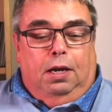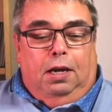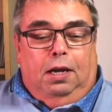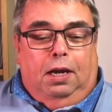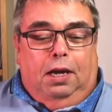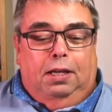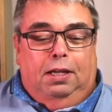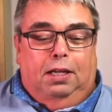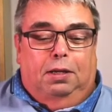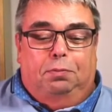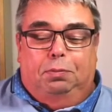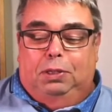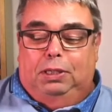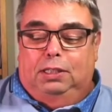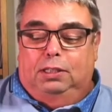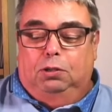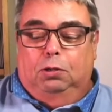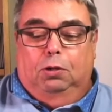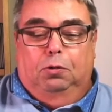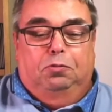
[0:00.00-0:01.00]
And that
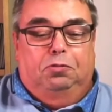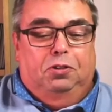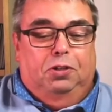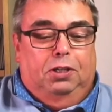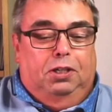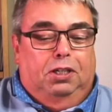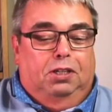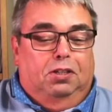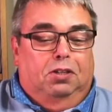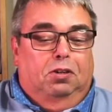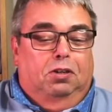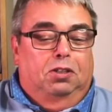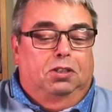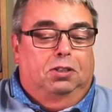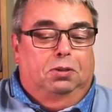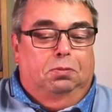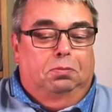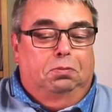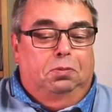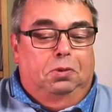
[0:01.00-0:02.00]
means you have uh, got
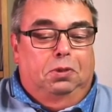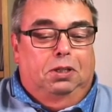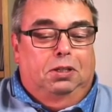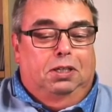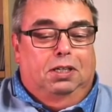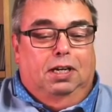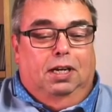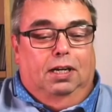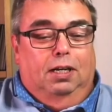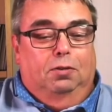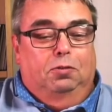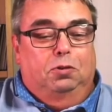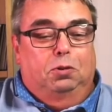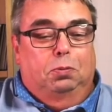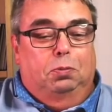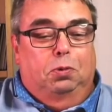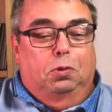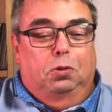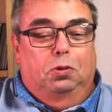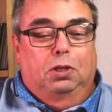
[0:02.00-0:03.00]
some uh, kind of
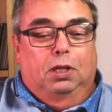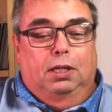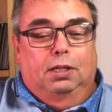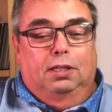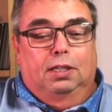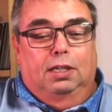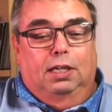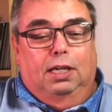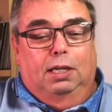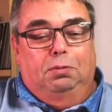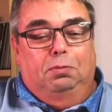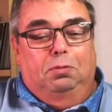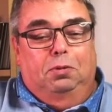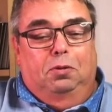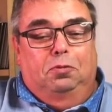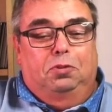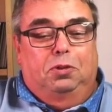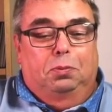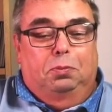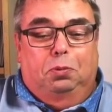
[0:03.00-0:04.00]
support, and the name
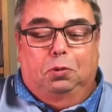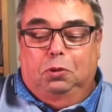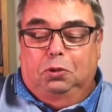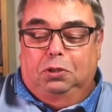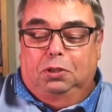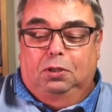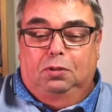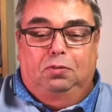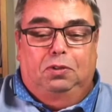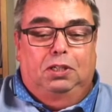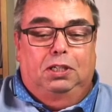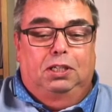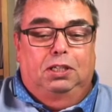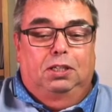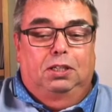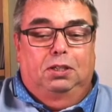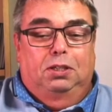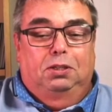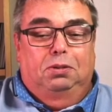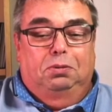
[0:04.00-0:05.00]
of the person
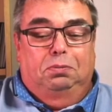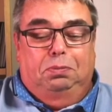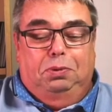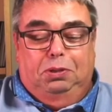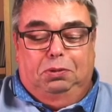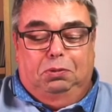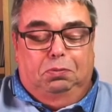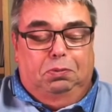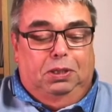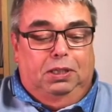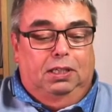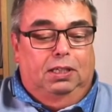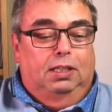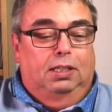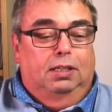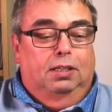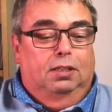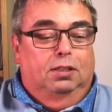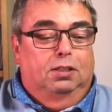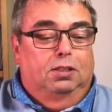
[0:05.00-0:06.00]
will be written
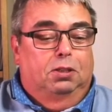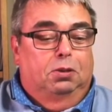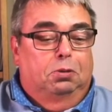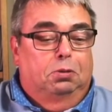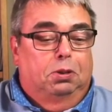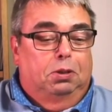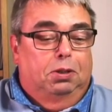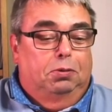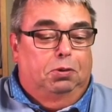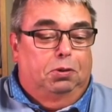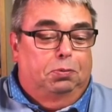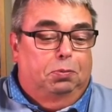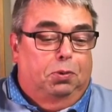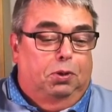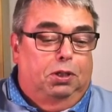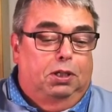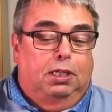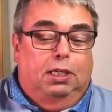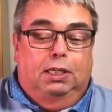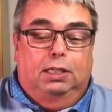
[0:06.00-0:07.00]
here, so
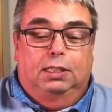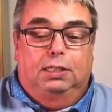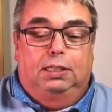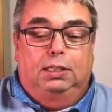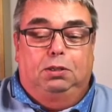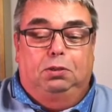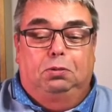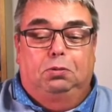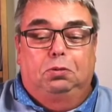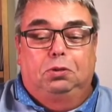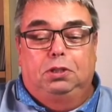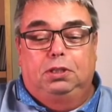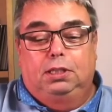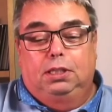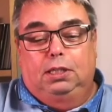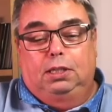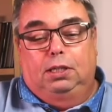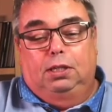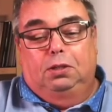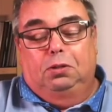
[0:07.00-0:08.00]
everybody can see who's,
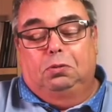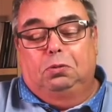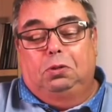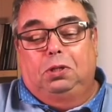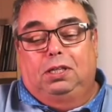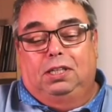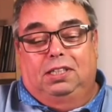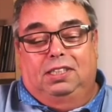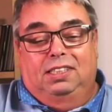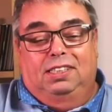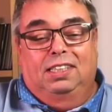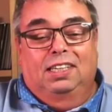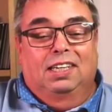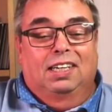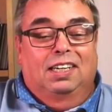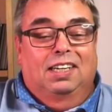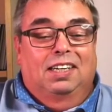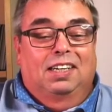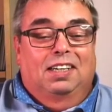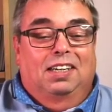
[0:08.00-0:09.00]
who it is,
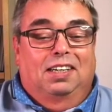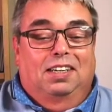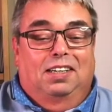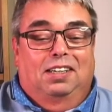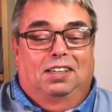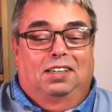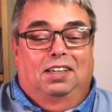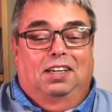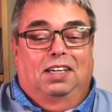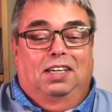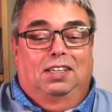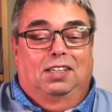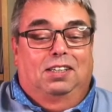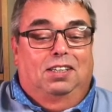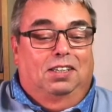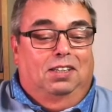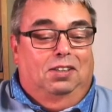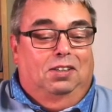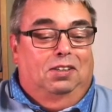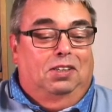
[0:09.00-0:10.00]
and
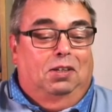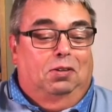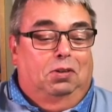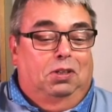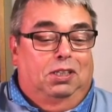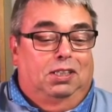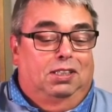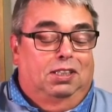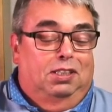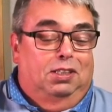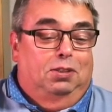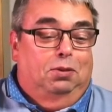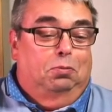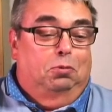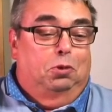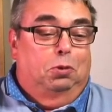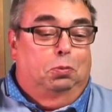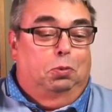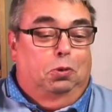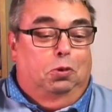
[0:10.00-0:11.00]
there is some
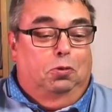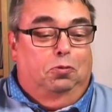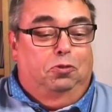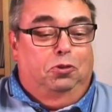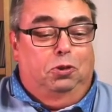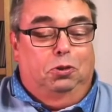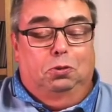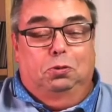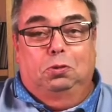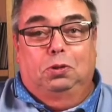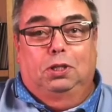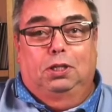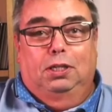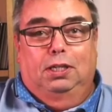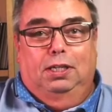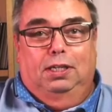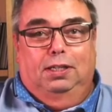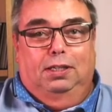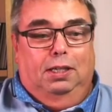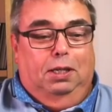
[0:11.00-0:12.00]
support for you
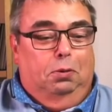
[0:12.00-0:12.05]
in that